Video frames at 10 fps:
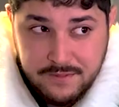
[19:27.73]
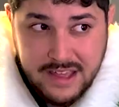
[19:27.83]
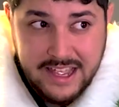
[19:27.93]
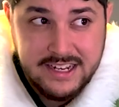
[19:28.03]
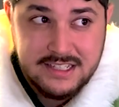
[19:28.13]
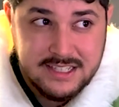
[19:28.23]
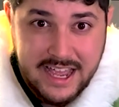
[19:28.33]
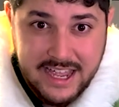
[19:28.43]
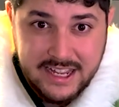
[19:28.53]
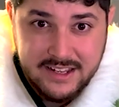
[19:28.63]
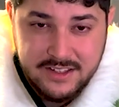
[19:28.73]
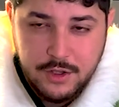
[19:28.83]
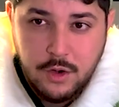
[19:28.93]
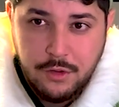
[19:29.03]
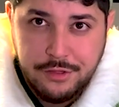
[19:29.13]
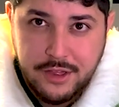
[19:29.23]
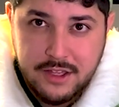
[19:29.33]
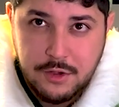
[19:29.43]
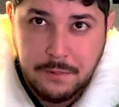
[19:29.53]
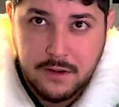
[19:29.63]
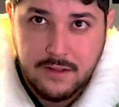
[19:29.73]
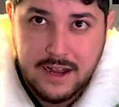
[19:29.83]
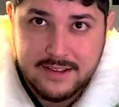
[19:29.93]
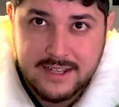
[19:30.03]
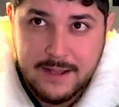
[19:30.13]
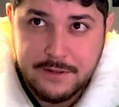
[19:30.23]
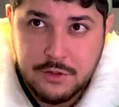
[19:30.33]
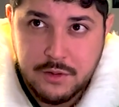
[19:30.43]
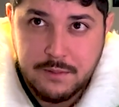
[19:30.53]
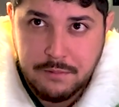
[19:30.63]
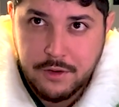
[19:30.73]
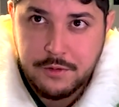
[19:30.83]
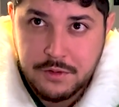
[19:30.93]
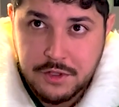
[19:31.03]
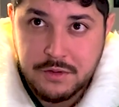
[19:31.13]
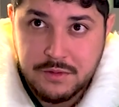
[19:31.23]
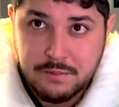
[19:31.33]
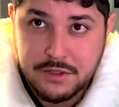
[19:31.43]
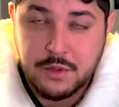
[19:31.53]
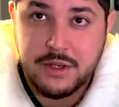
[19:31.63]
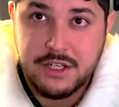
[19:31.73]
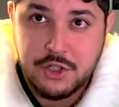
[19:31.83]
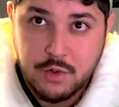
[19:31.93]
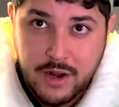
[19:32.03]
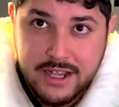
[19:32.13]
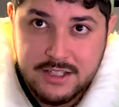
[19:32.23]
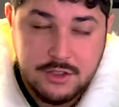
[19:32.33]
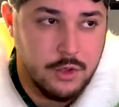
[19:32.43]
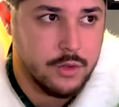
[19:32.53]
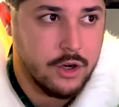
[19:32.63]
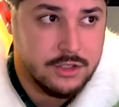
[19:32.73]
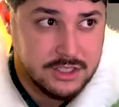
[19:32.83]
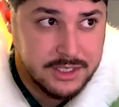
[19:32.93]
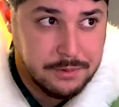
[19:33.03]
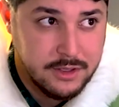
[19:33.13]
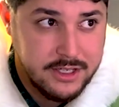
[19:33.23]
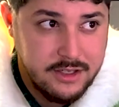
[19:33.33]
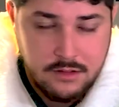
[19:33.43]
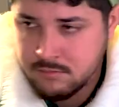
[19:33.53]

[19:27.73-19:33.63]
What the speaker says: it is you don't think you put a lot of time into it, bro. You do. Between trades, dude. Our sleeper league,